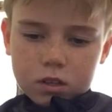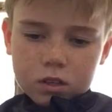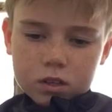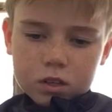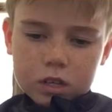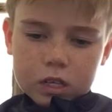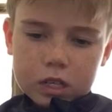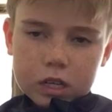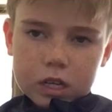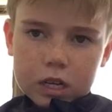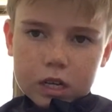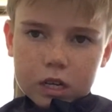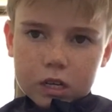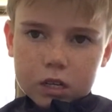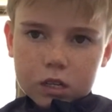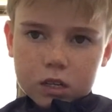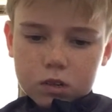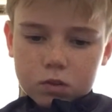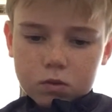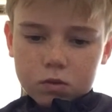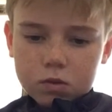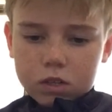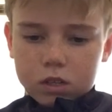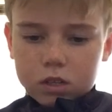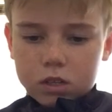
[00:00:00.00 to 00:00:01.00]
The next
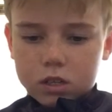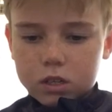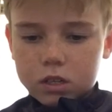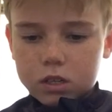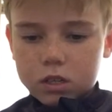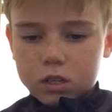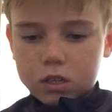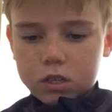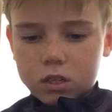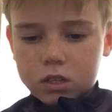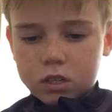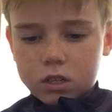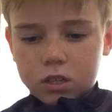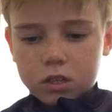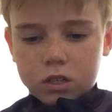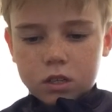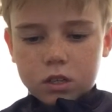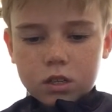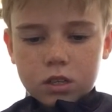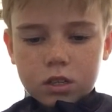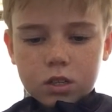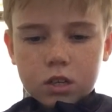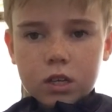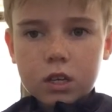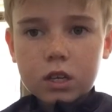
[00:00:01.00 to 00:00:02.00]
one is
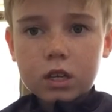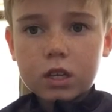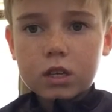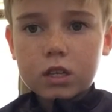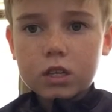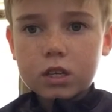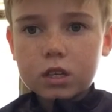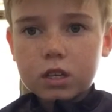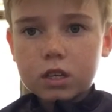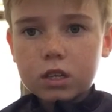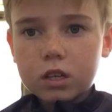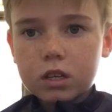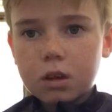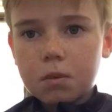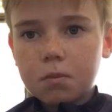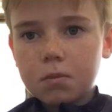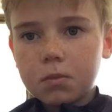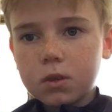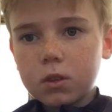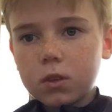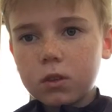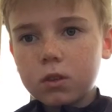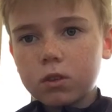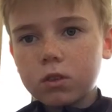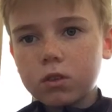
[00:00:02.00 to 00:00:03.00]
he summons
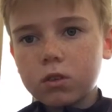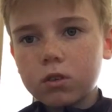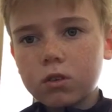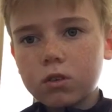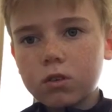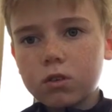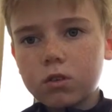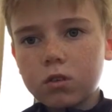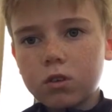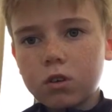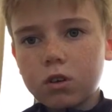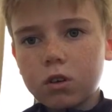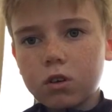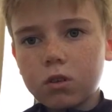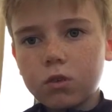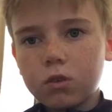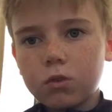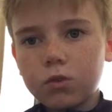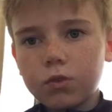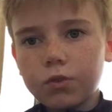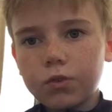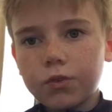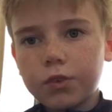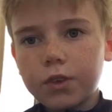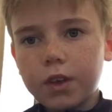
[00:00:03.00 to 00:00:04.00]
lots of
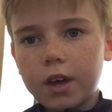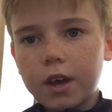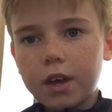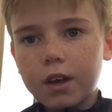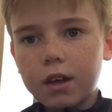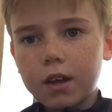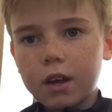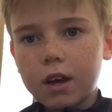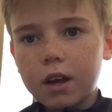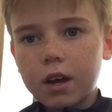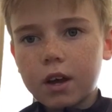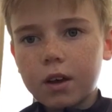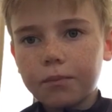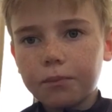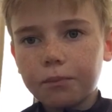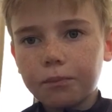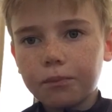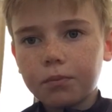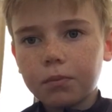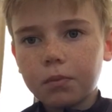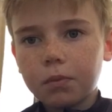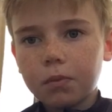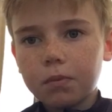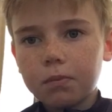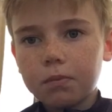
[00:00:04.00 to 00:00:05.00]
circles that
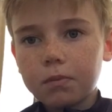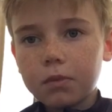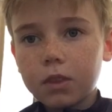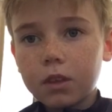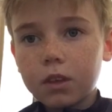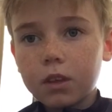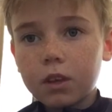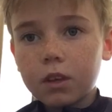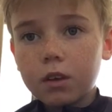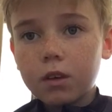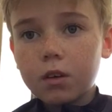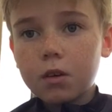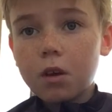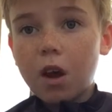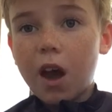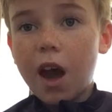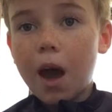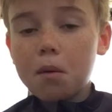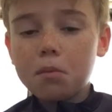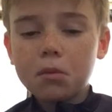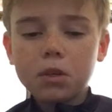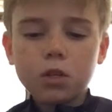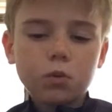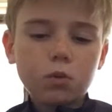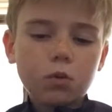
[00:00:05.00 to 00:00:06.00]

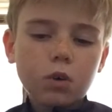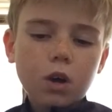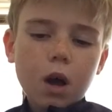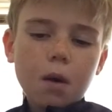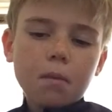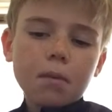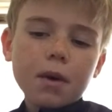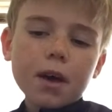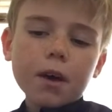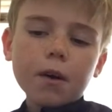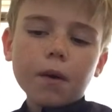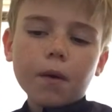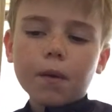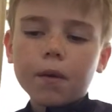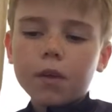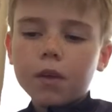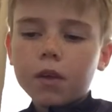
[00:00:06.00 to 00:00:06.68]
hammers will come out.